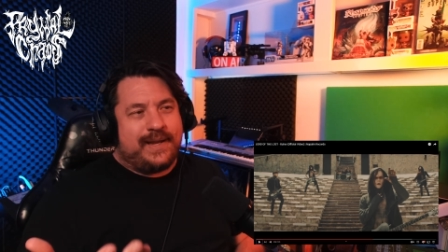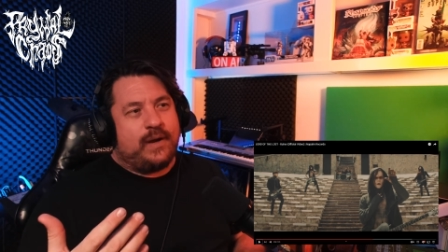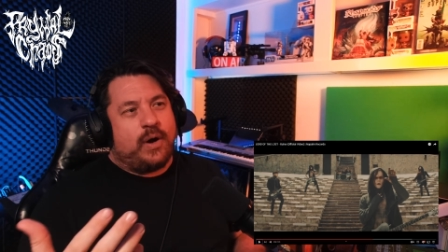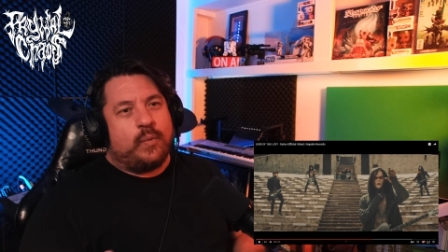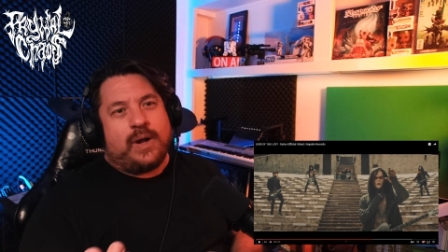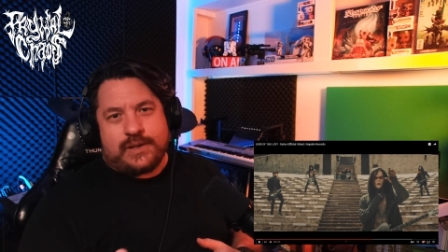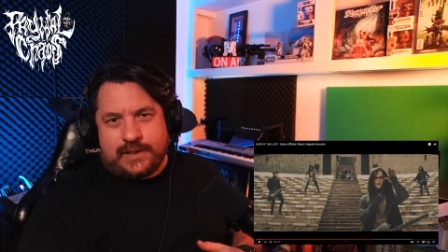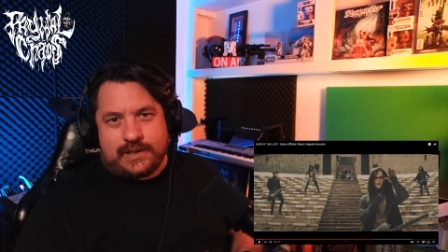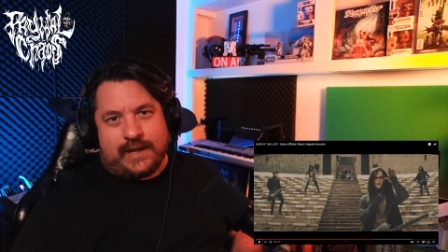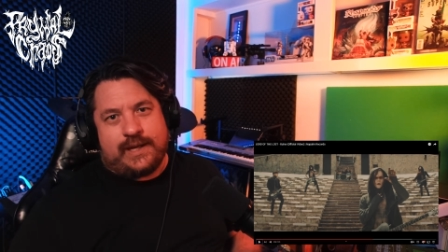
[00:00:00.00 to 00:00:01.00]
Like a, a,
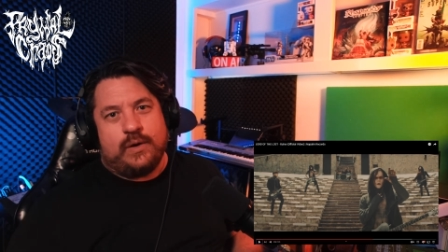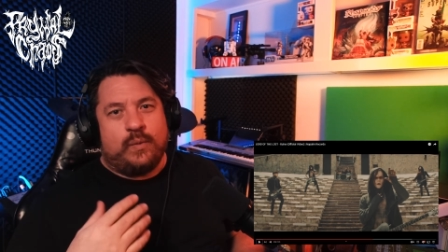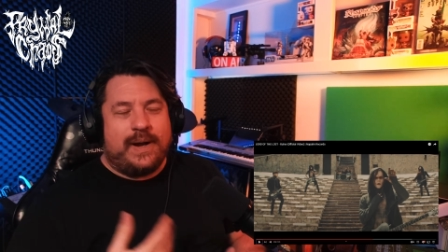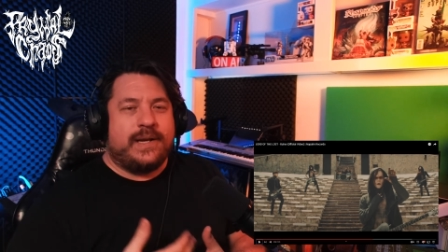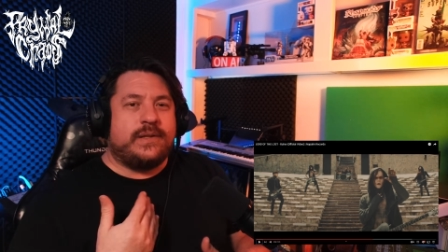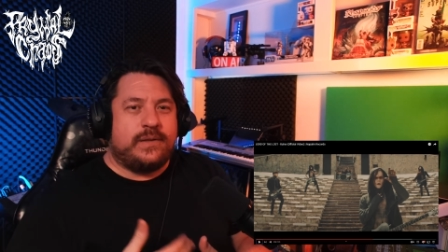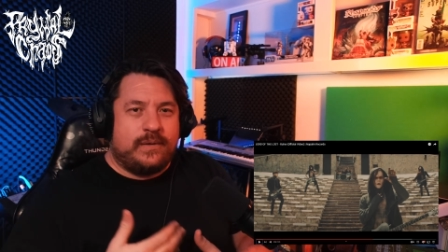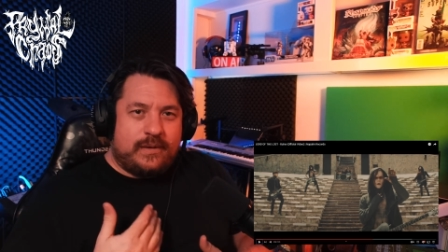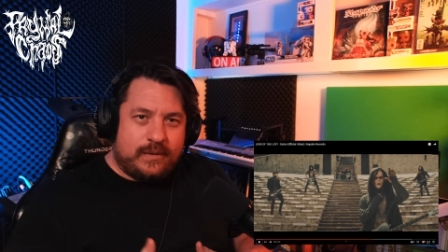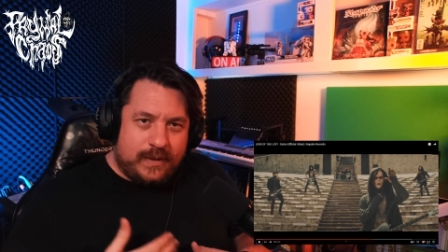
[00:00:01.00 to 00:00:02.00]
waltz is like your one,
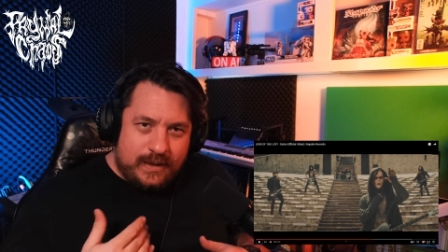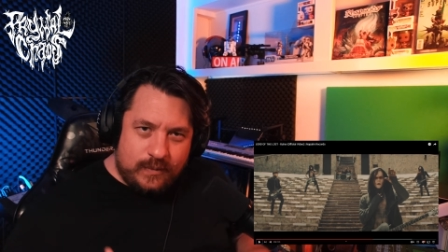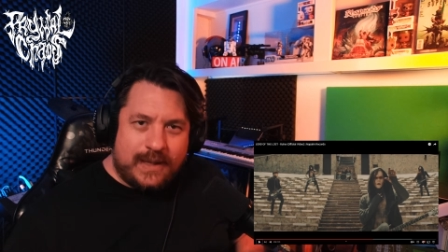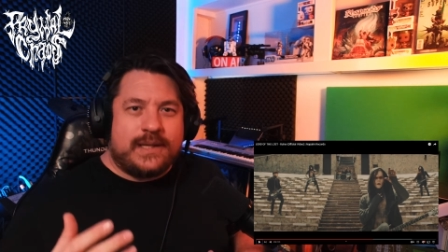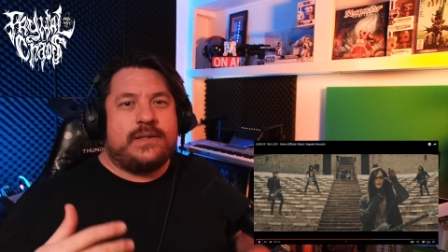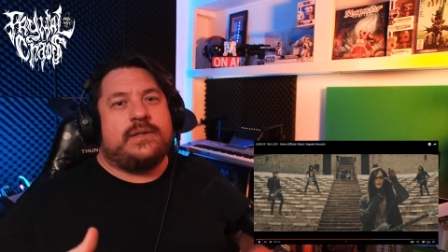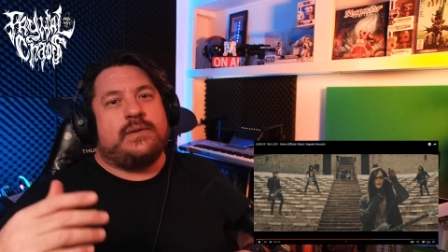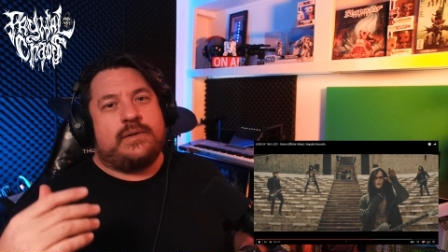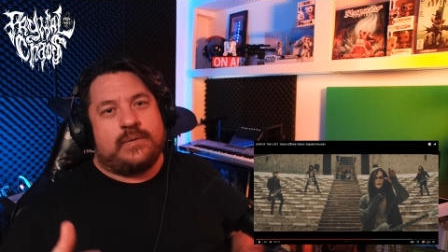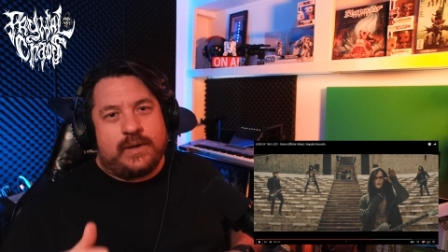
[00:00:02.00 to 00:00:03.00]
two, three, one, two,
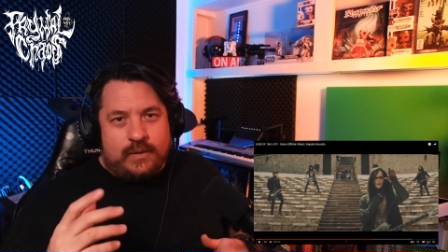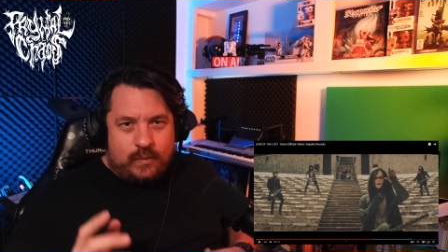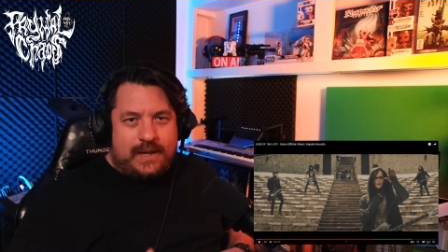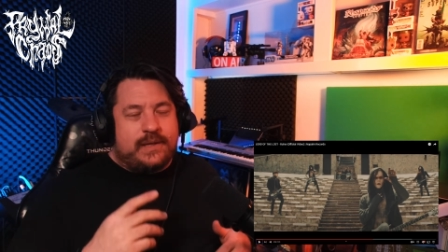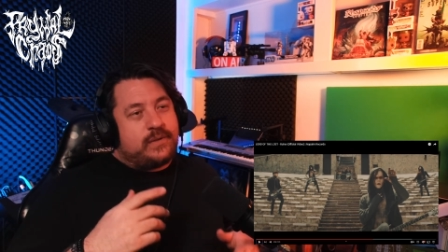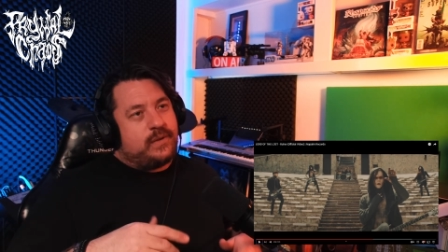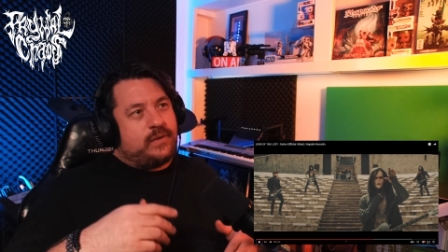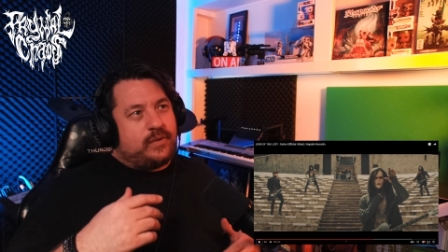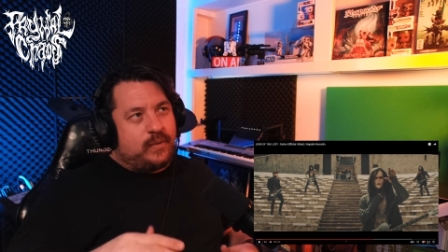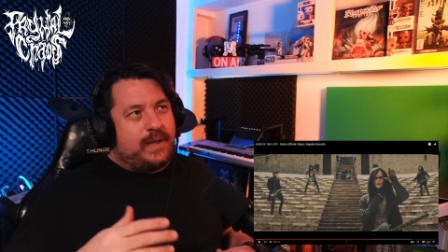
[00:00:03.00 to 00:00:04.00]
three, one,
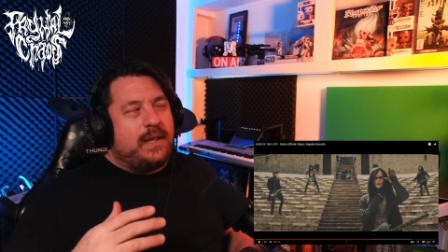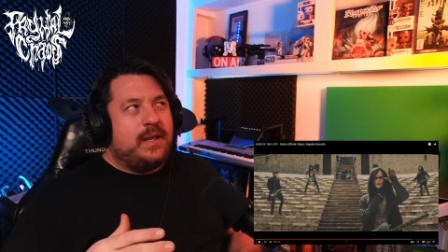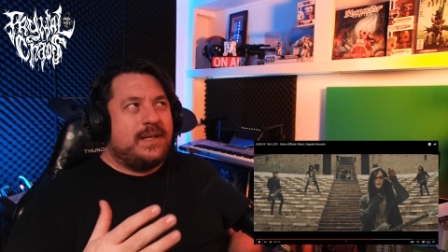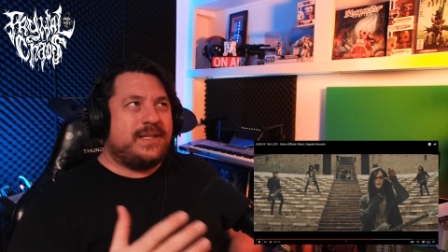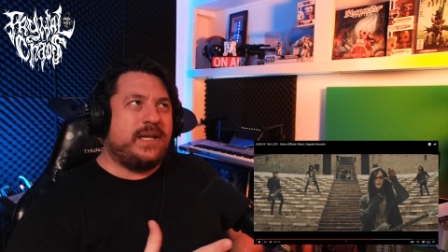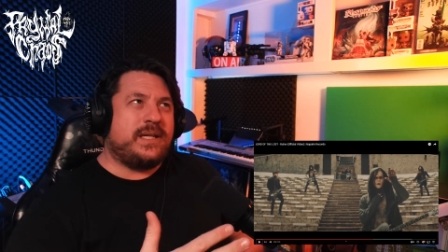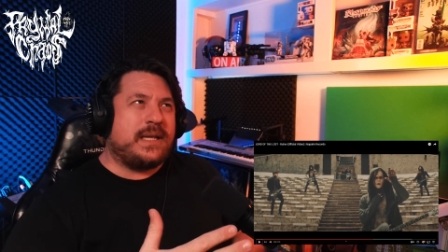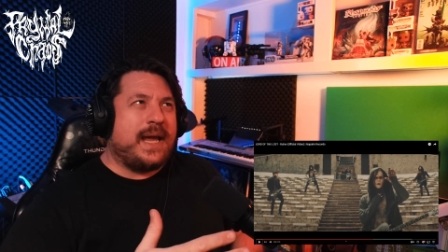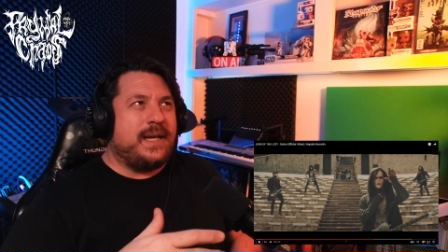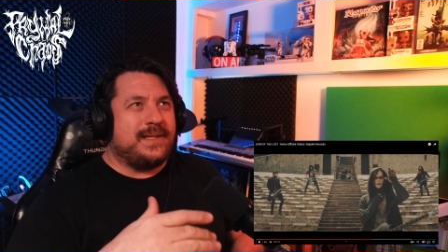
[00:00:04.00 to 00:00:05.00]
two, three. Six,
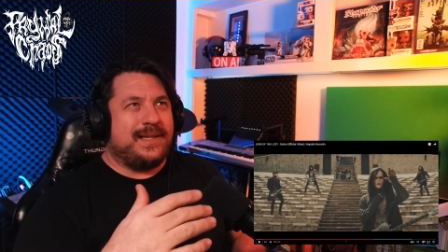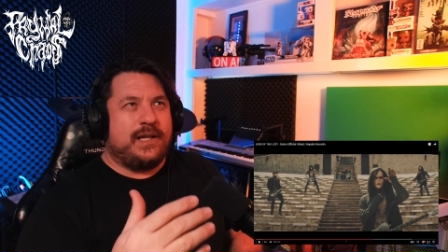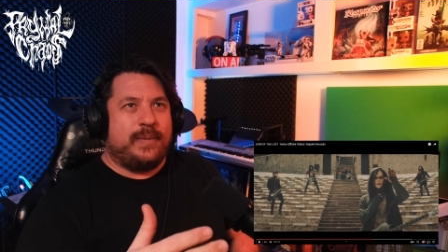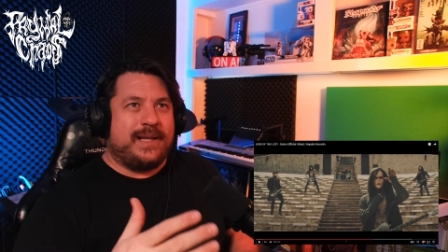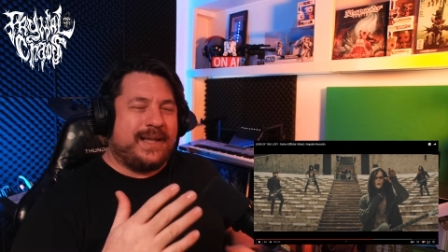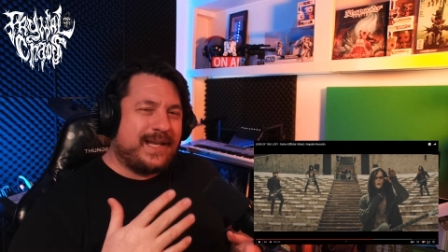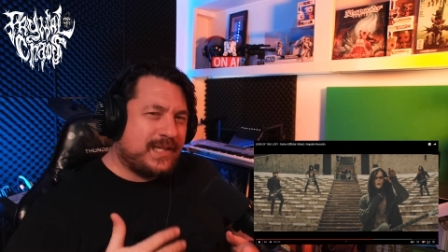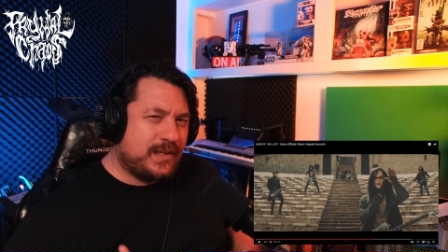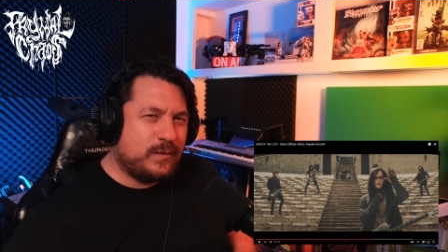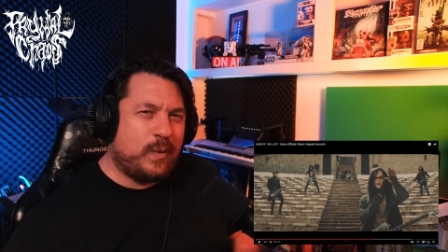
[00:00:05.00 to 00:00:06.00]
eight is a little bit less
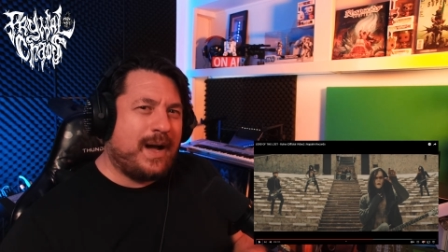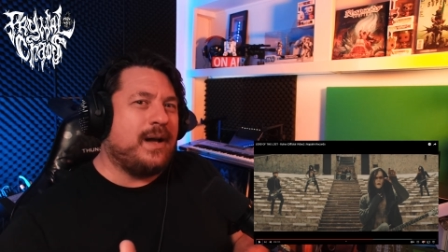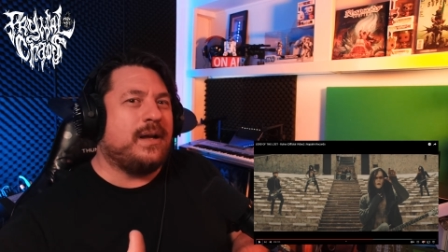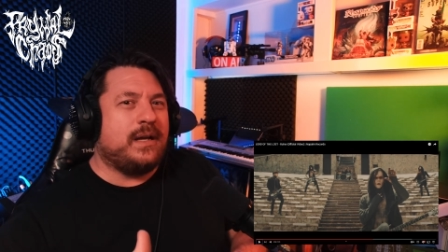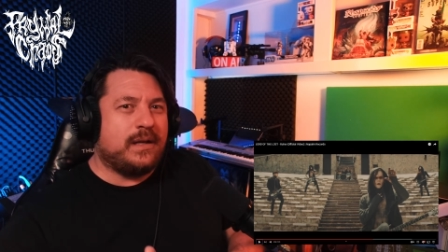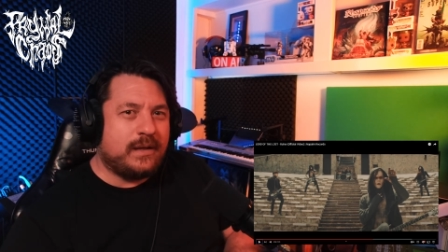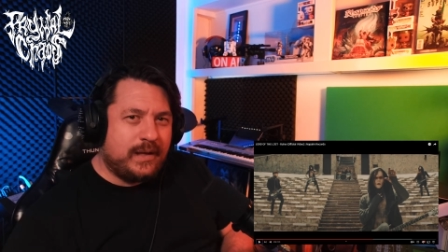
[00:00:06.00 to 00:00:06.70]
swung.